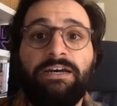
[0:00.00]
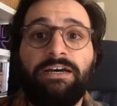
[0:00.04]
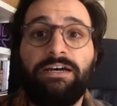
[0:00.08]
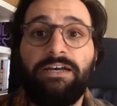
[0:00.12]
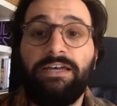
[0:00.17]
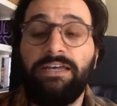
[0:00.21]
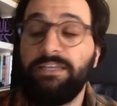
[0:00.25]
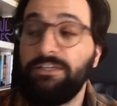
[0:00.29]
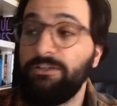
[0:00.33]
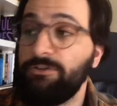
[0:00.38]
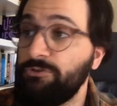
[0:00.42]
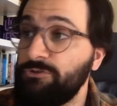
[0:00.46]

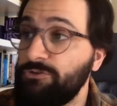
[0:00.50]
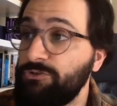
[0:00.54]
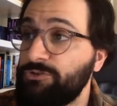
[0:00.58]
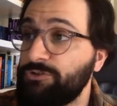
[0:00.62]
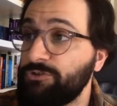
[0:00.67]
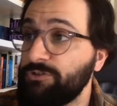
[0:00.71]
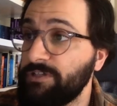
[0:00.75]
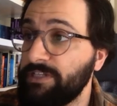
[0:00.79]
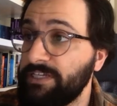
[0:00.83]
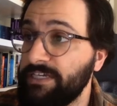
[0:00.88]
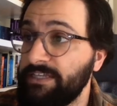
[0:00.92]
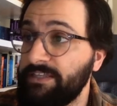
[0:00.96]
And
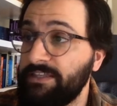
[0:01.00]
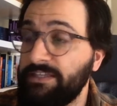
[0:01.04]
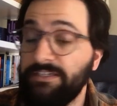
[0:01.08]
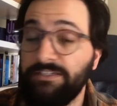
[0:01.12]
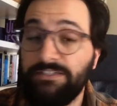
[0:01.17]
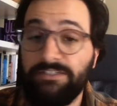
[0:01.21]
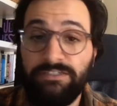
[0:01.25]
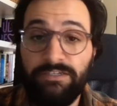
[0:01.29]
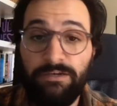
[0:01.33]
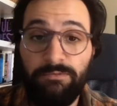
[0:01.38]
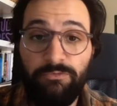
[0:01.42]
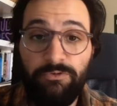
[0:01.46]
usually these
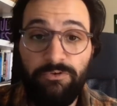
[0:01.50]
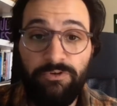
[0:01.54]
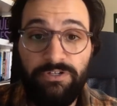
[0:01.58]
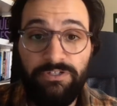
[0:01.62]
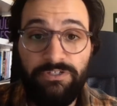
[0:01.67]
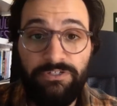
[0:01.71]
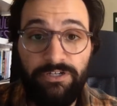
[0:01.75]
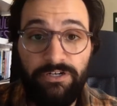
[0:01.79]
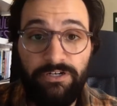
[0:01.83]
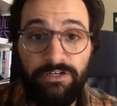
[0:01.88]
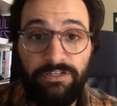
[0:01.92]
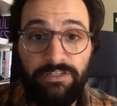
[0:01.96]

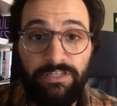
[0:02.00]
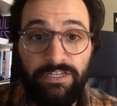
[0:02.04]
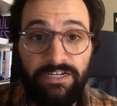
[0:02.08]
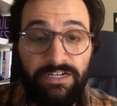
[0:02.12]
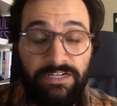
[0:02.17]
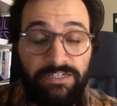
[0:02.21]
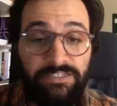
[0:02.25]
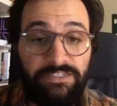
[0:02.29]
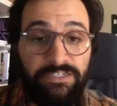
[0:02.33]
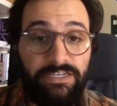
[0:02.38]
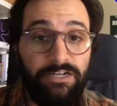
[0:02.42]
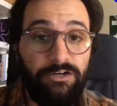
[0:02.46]
summaries are, like I
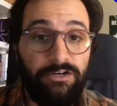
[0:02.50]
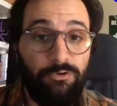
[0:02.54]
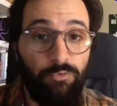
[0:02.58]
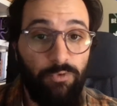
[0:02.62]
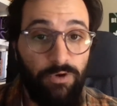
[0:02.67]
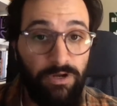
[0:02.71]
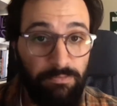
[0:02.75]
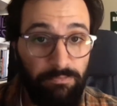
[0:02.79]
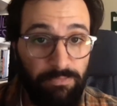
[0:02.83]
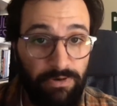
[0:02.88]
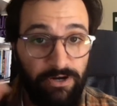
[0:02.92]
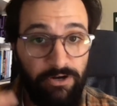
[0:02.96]
said, are
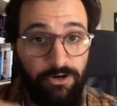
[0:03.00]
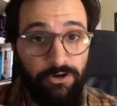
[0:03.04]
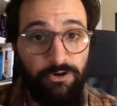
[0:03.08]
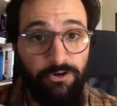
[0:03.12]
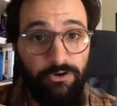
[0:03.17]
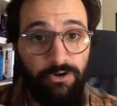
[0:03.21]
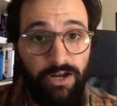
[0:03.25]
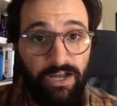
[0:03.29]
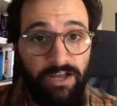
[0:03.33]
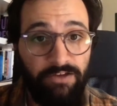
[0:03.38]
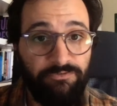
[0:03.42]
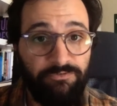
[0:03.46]
one
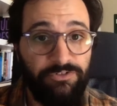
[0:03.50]
paragraph.